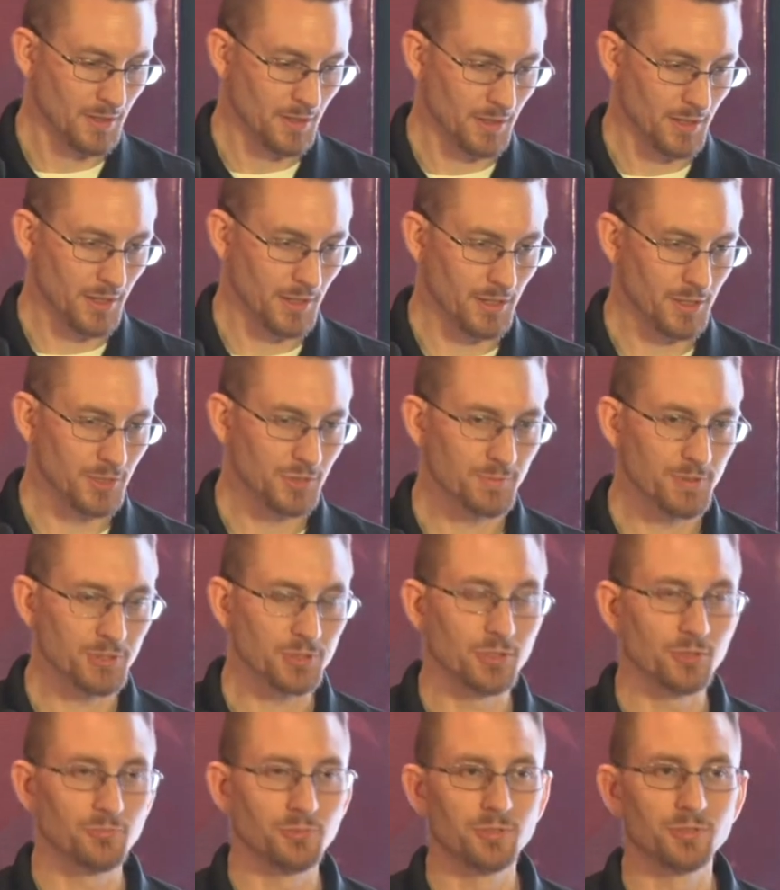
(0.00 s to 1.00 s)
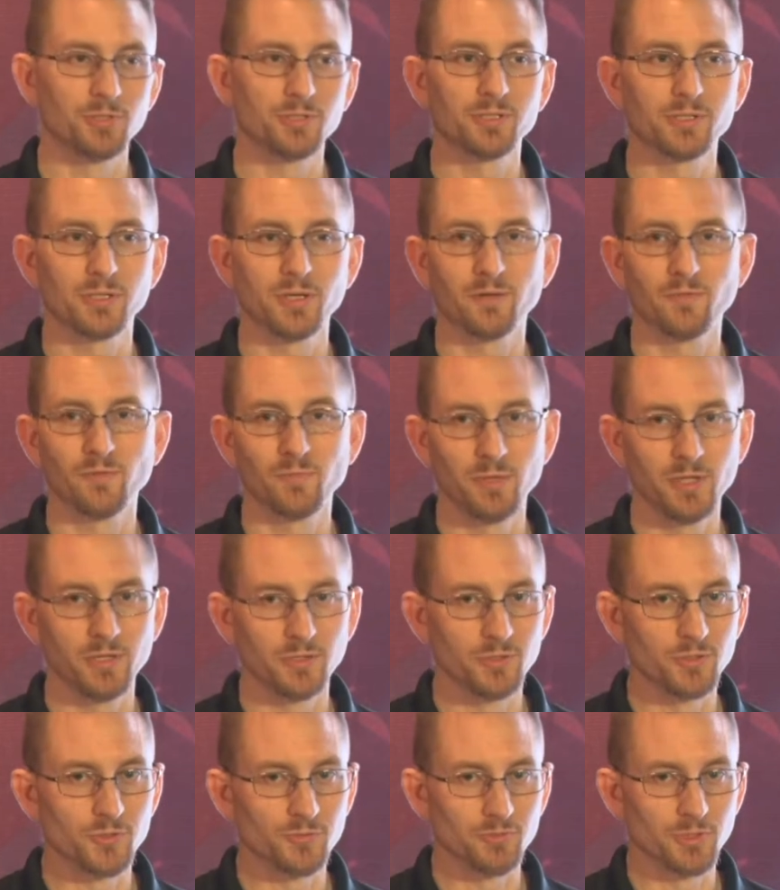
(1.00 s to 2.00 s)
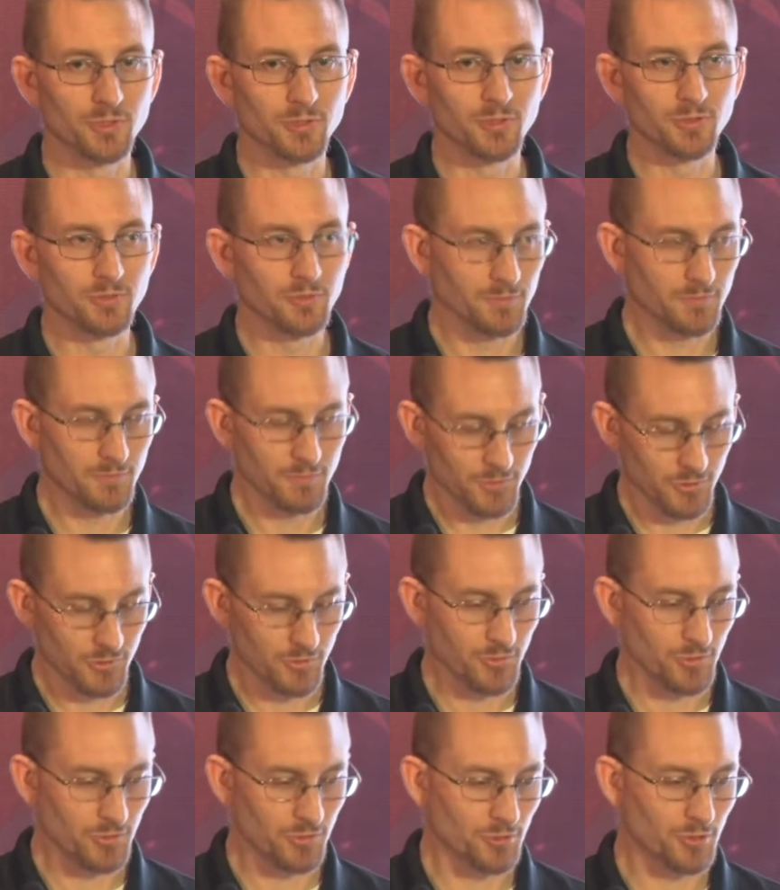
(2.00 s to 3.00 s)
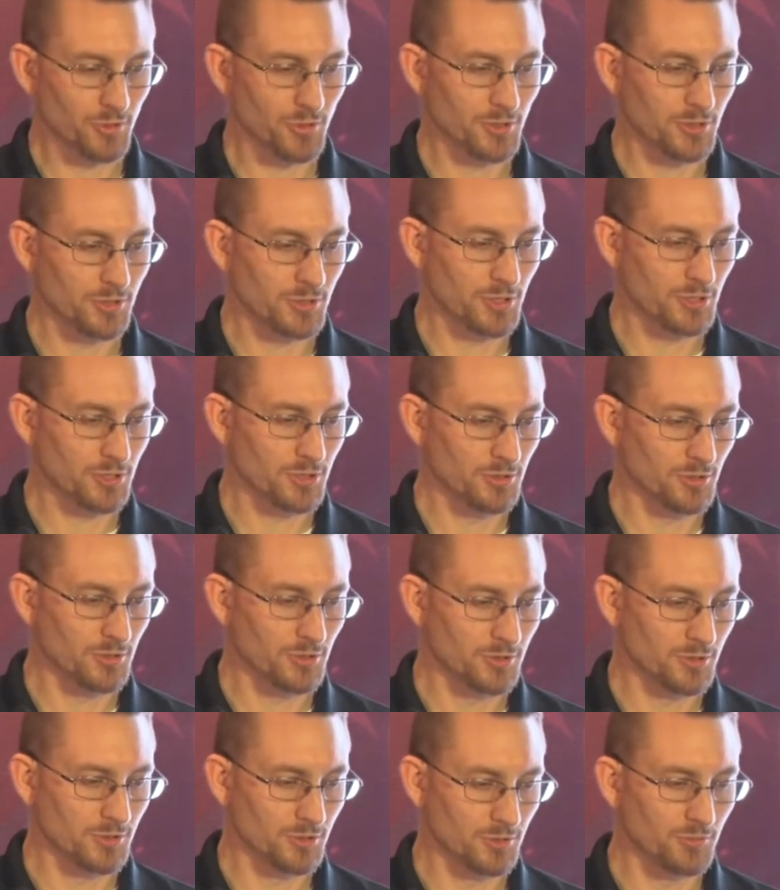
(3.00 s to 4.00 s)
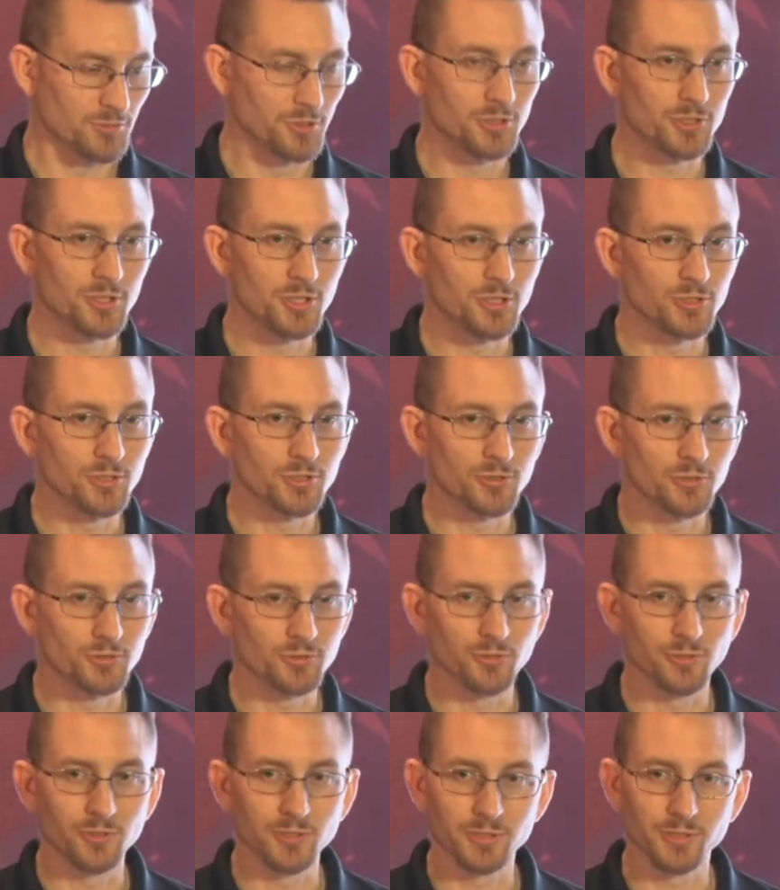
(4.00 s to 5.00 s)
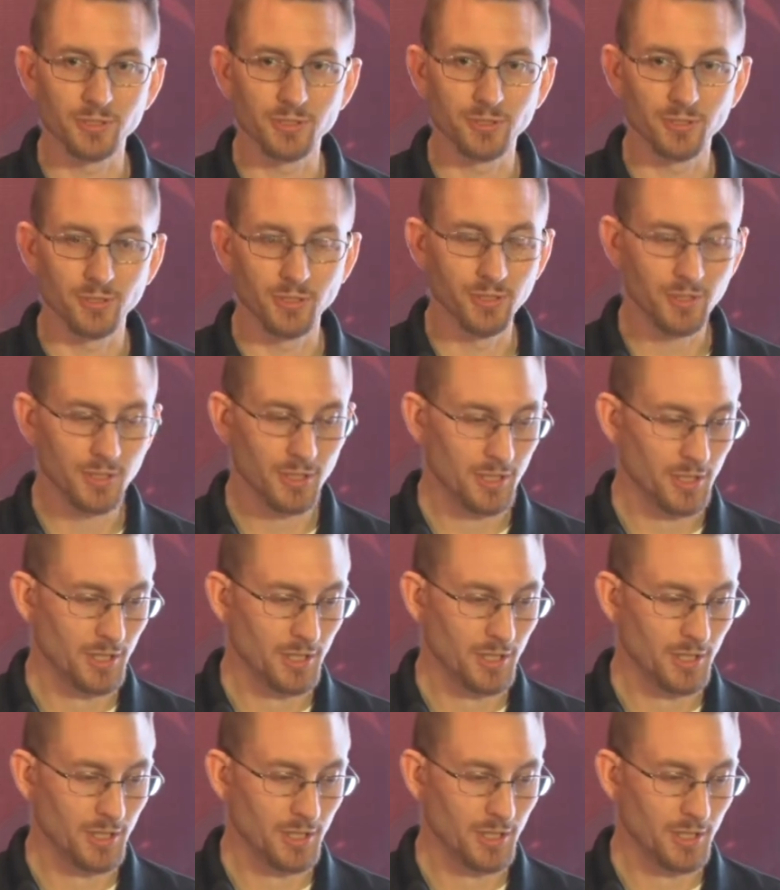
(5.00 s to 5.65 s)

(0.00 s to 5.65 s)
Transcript: Especially when you're inside of a maintenance window, assuming your organization is doing change control, et cetera,